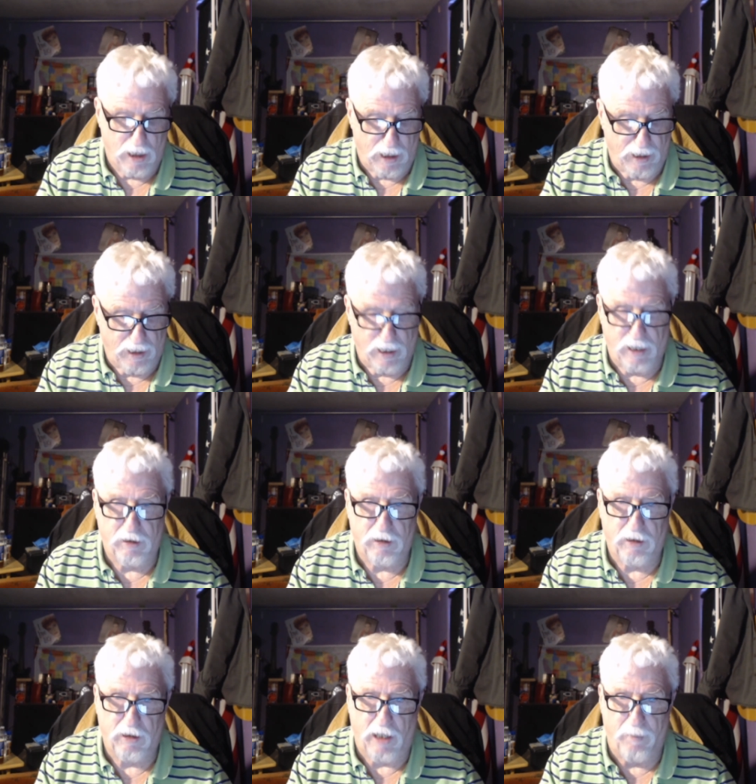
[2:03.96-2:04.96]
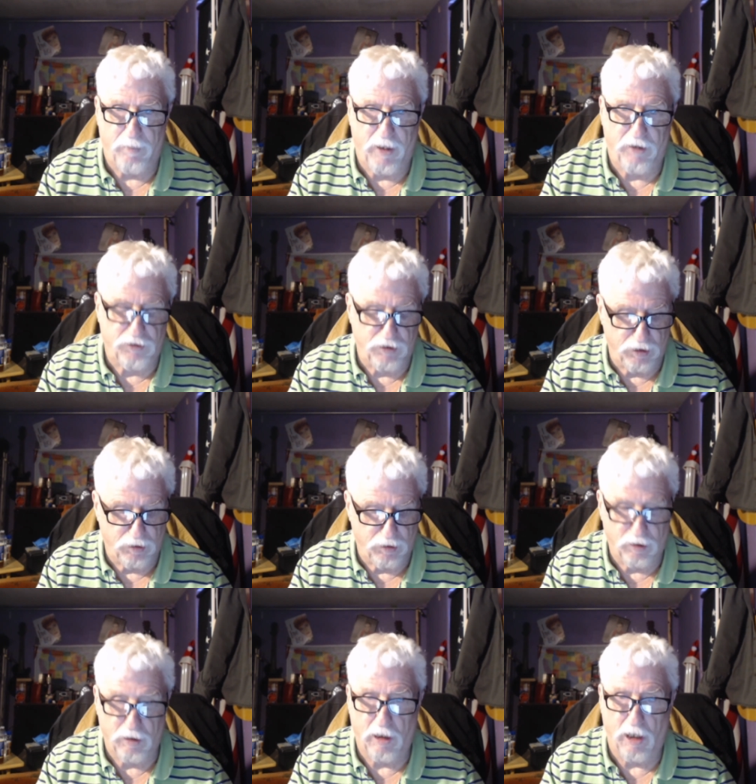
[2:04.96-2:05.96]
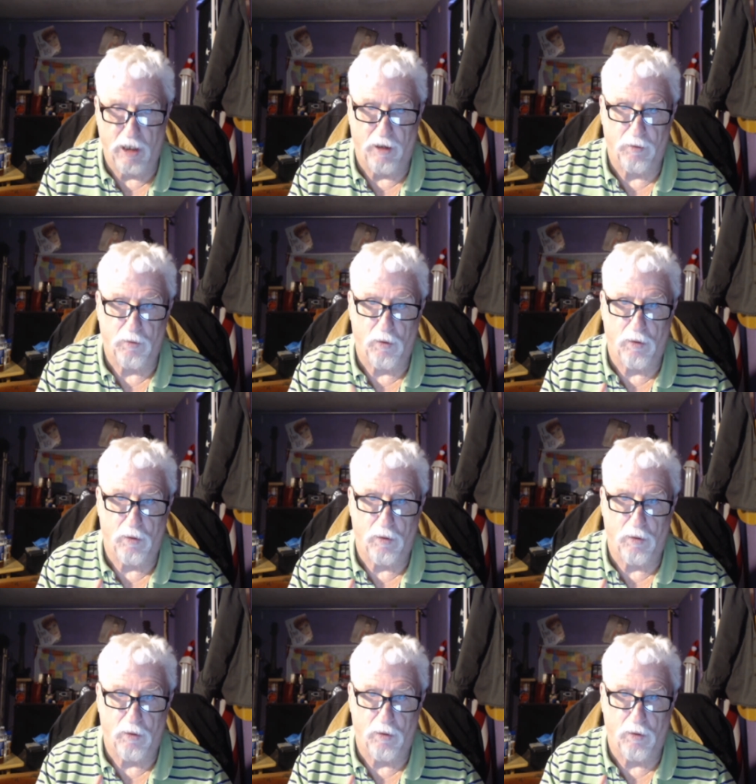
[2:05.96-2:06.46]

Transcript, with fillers: and I, I'm messaging uh,